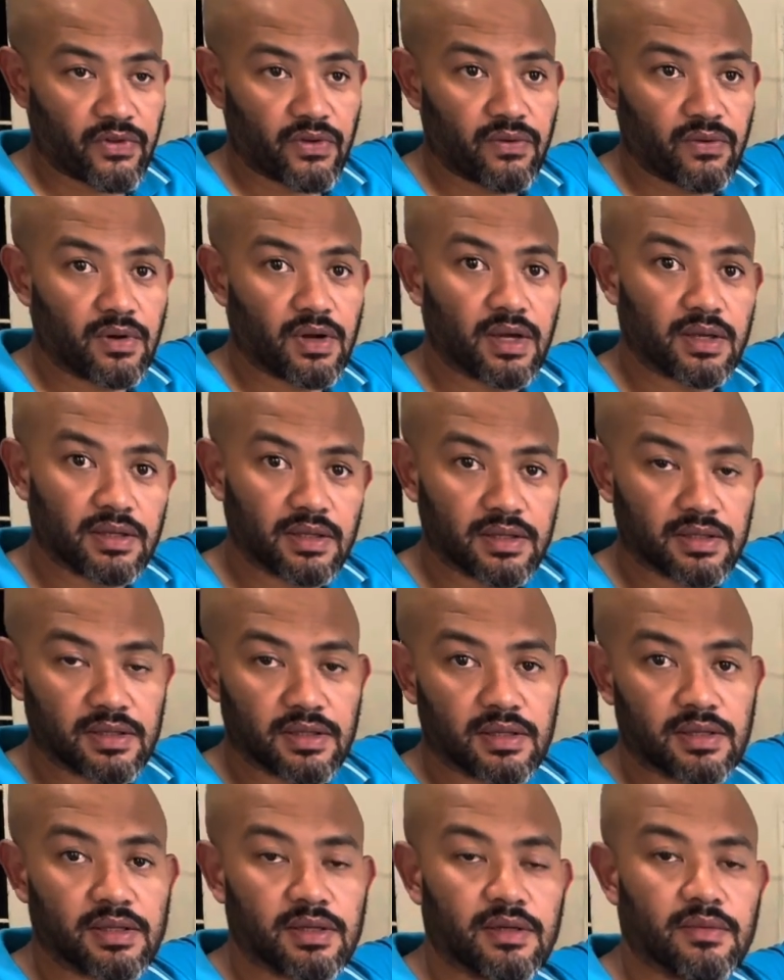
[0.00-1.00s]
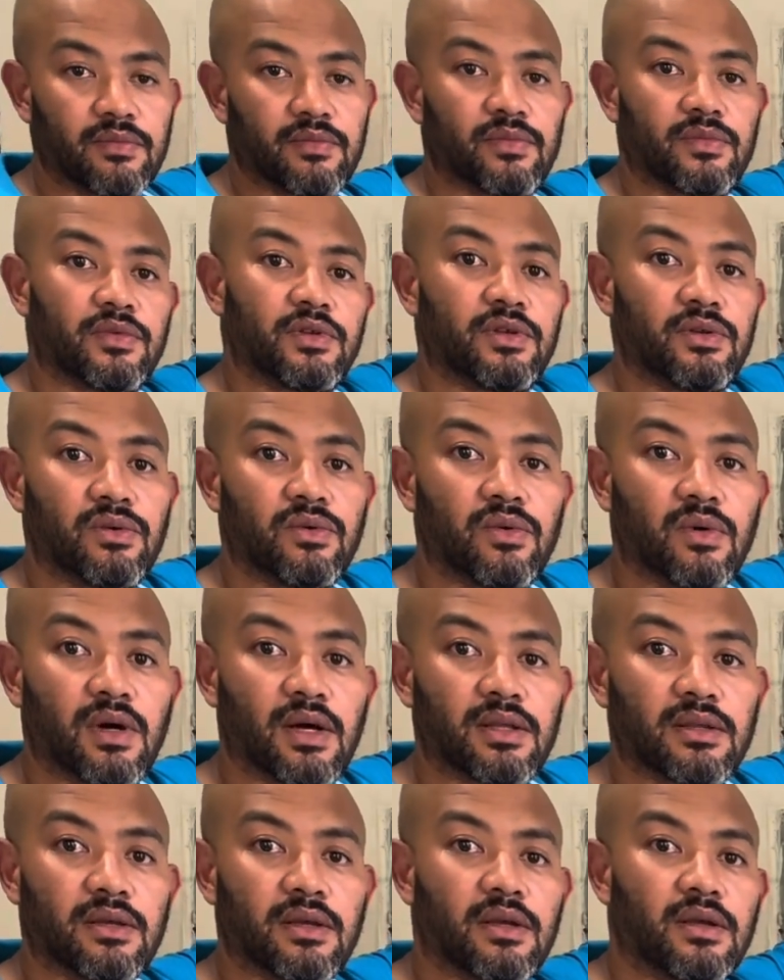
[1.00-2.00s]
who got this system, you
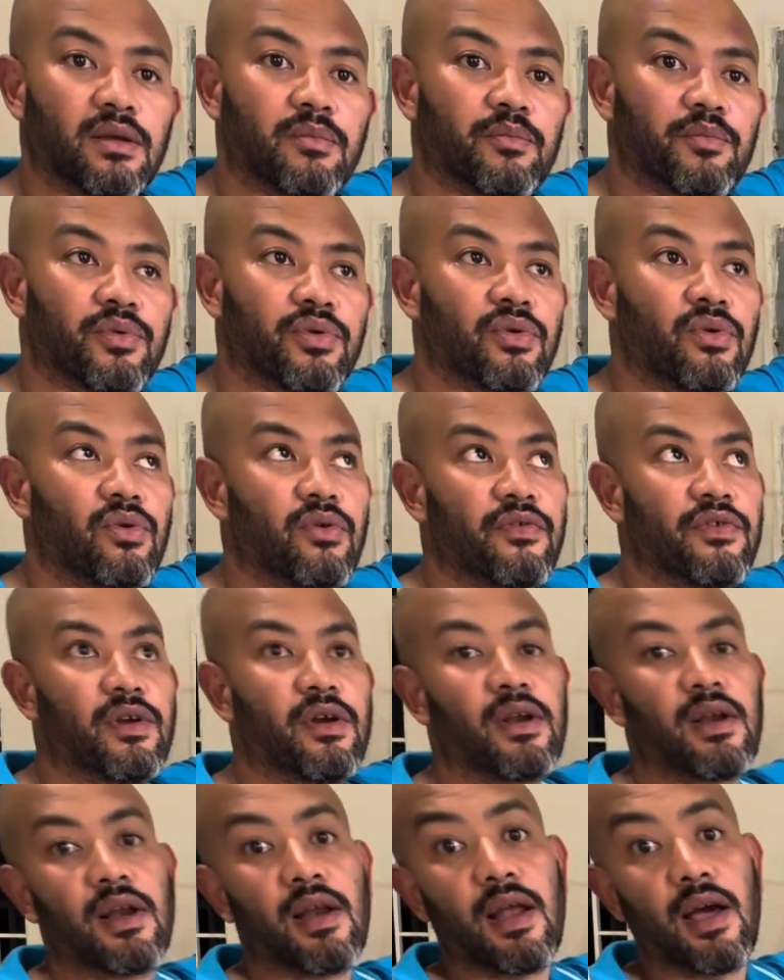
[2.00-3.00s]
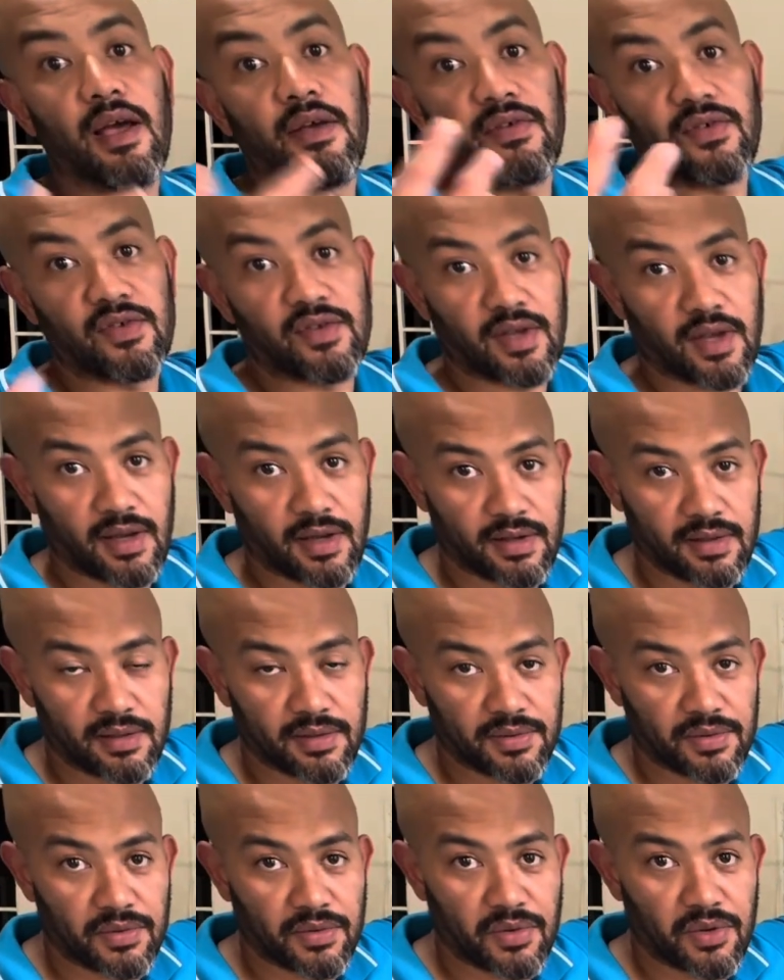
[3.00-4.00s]
want to improve your lifestyle
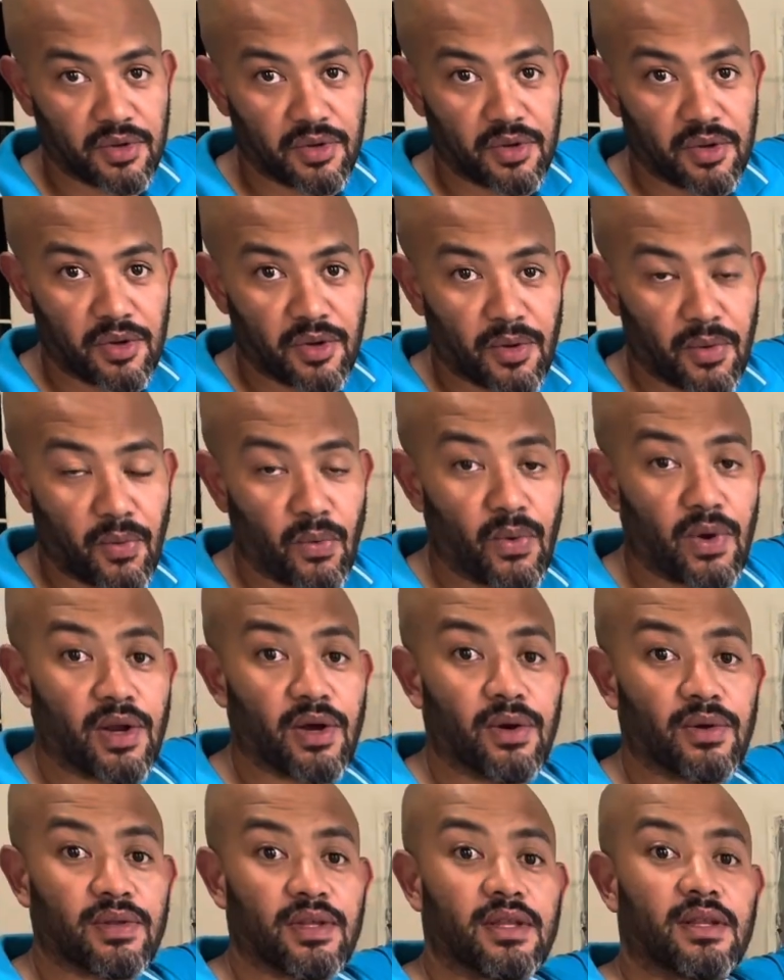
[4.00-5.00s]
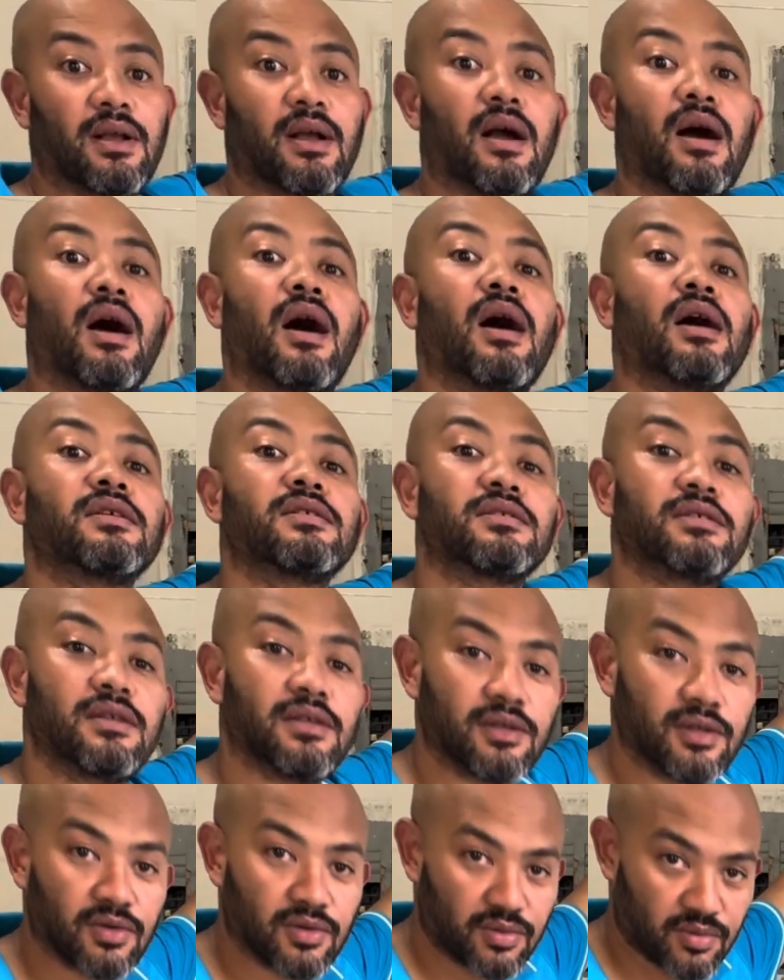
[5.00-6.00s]
without it
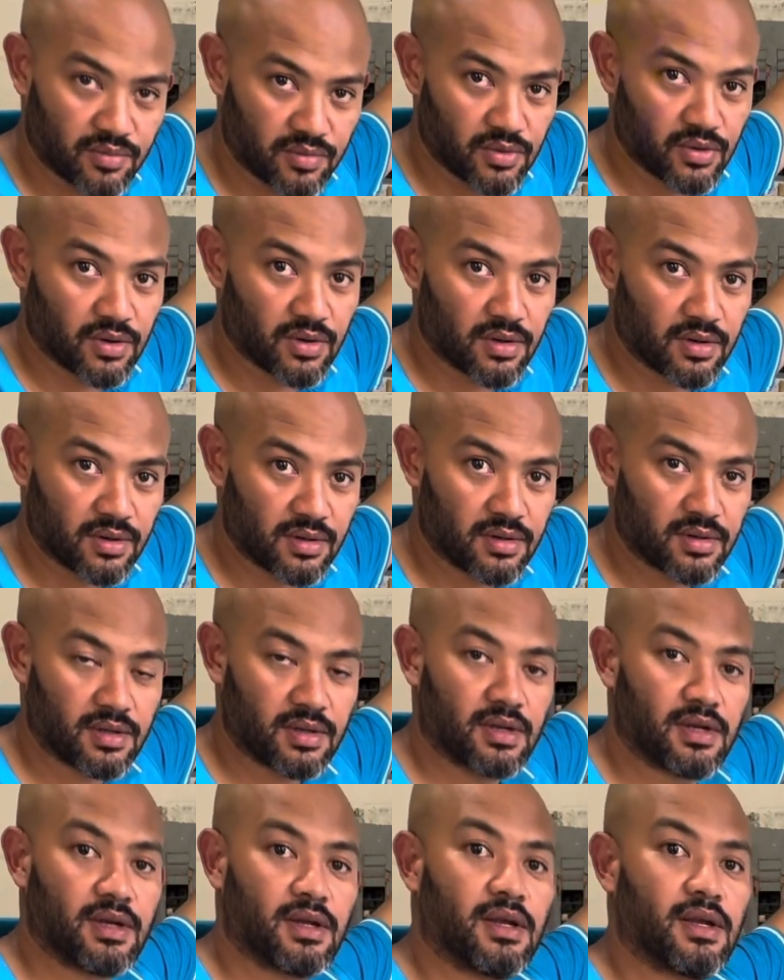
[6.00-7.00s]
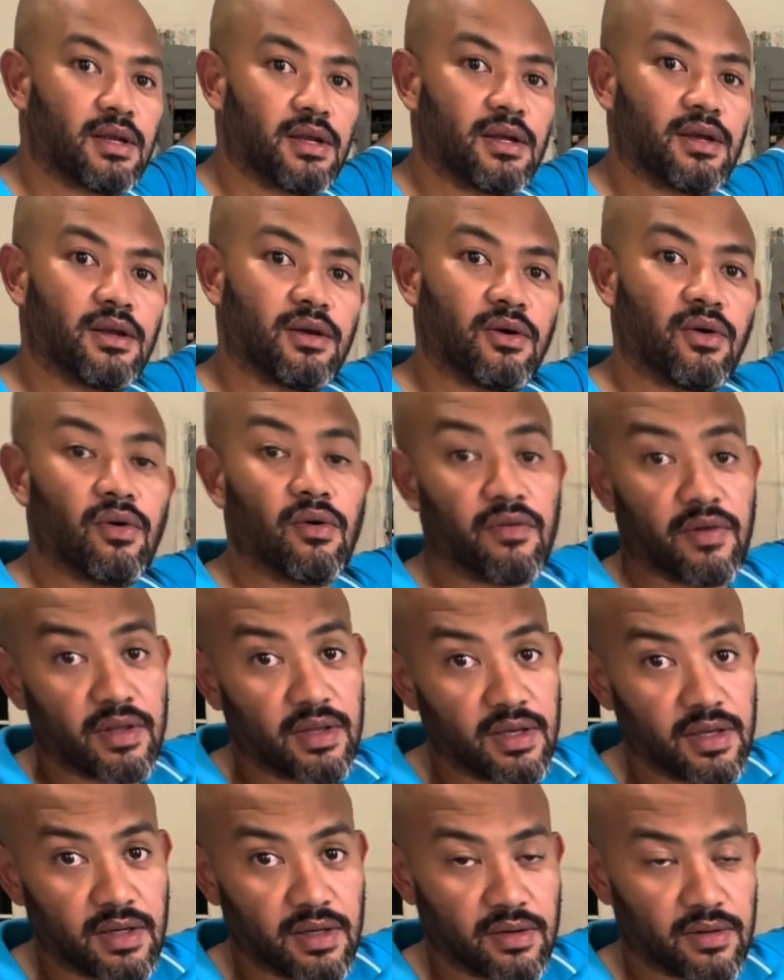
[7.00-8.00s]
costing you more over the
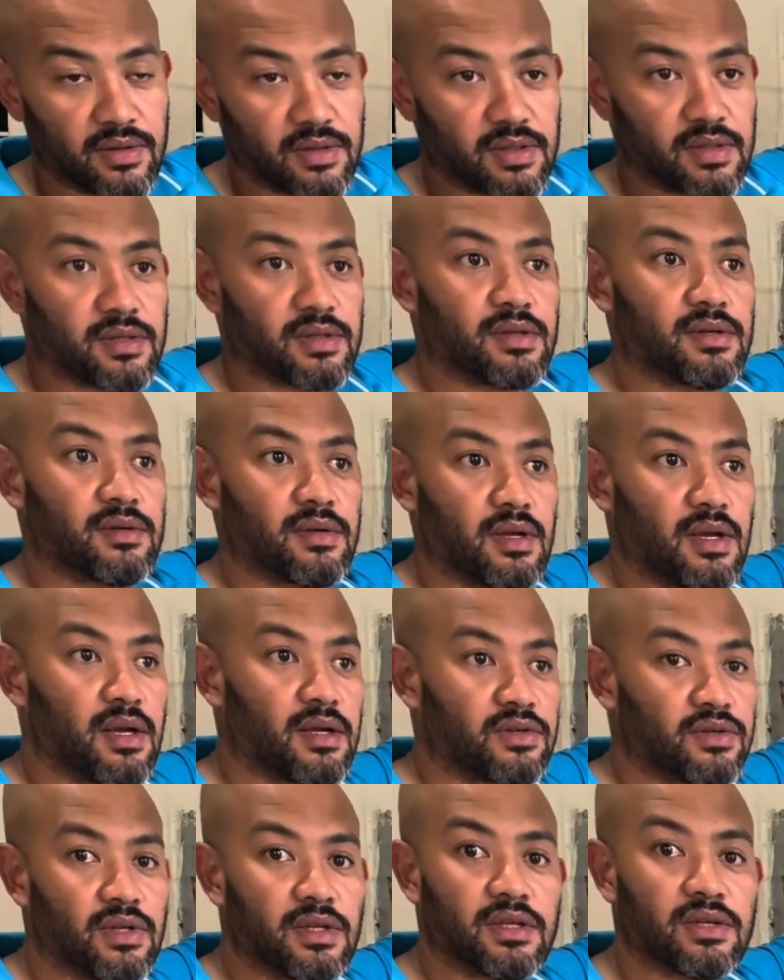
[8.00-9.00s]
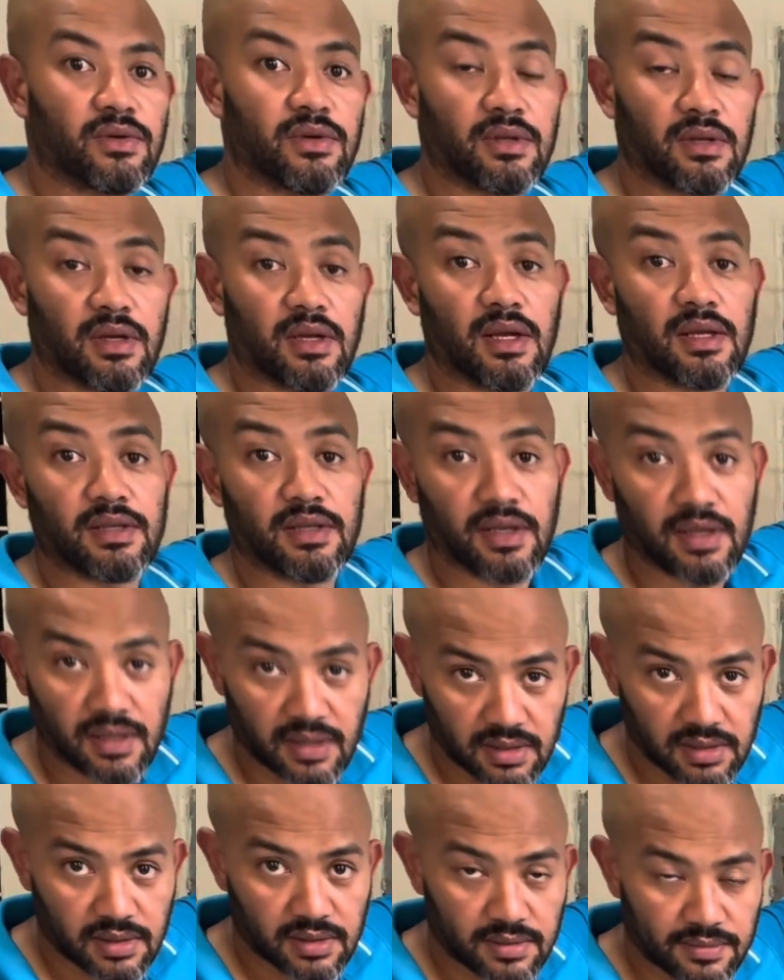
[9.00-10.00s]
years. Actually, it's going to cost you
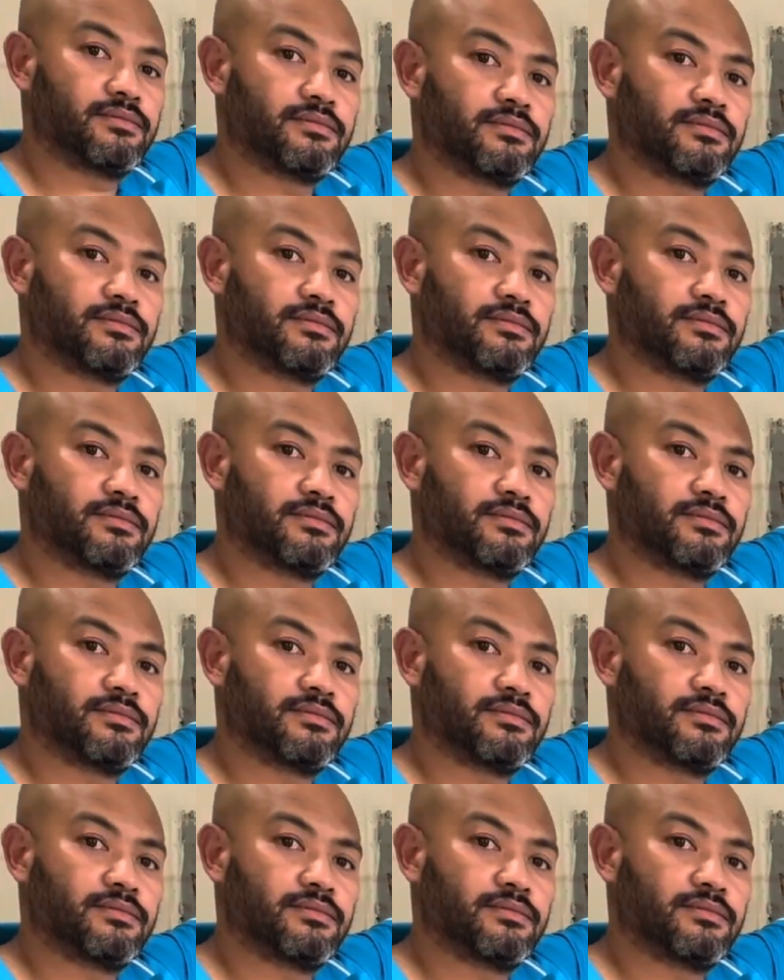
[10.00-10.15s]
less.